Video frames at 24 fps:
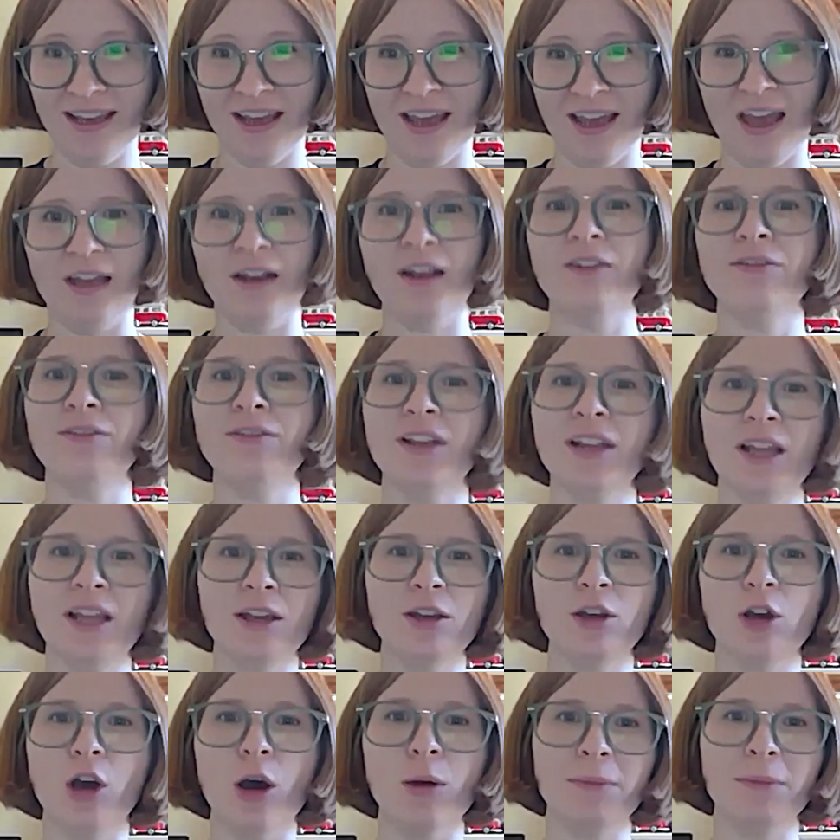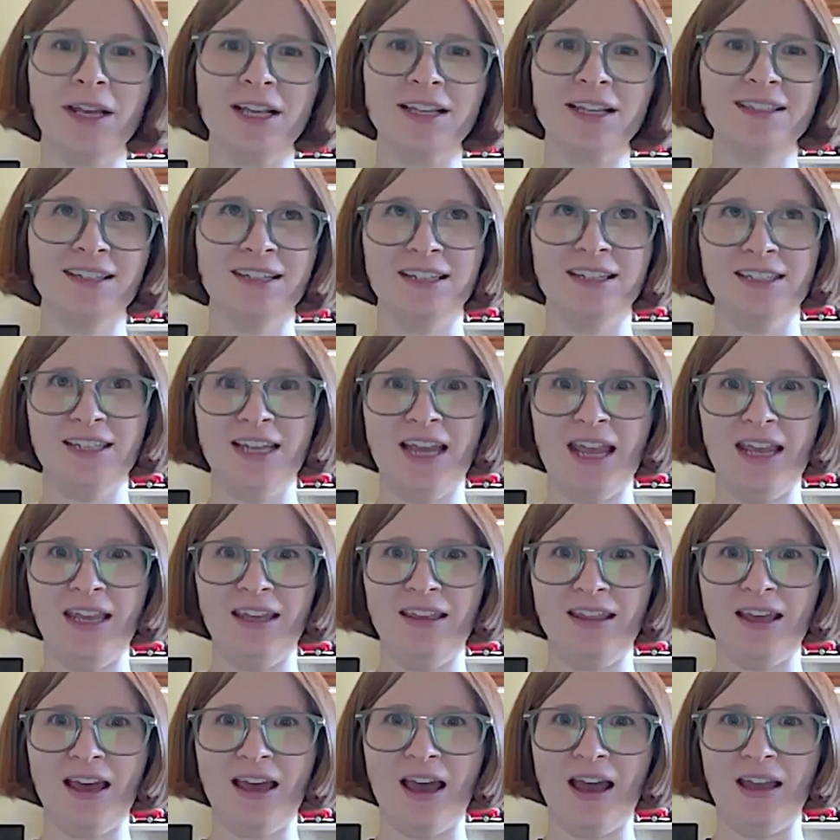And I feel like comics can
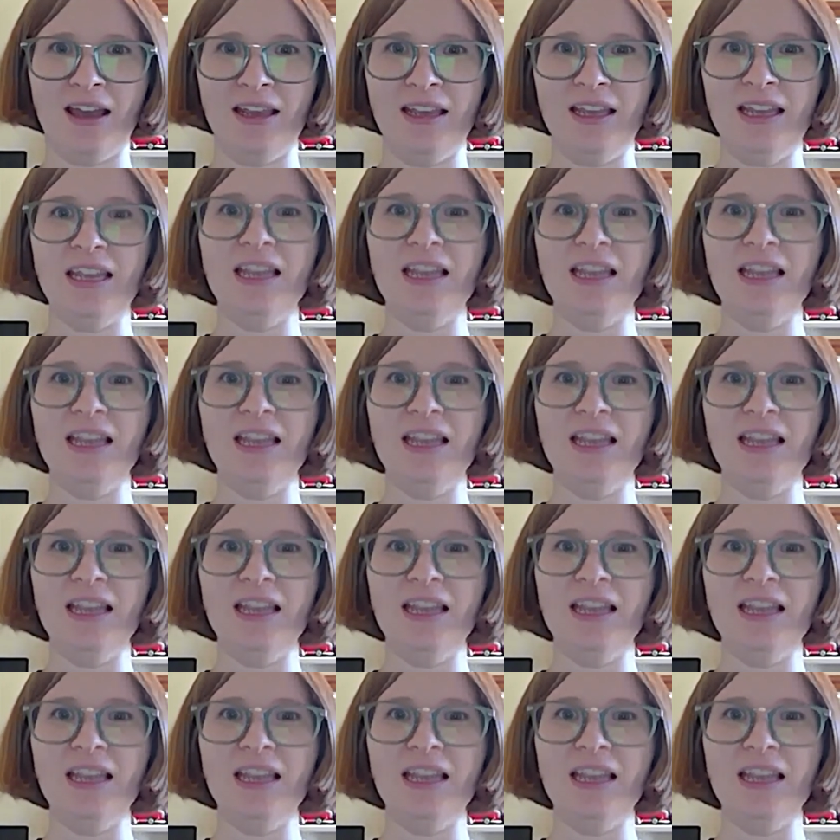take that